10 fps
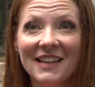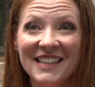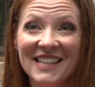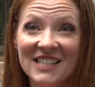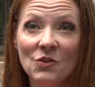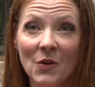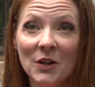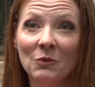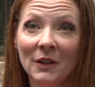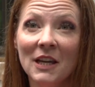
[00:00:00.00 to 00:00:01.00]
it's
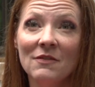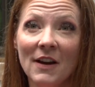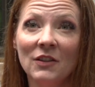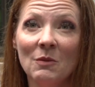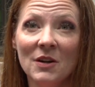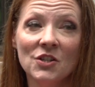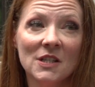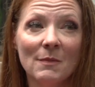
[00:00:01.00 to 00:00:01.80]
going to really affect their budget.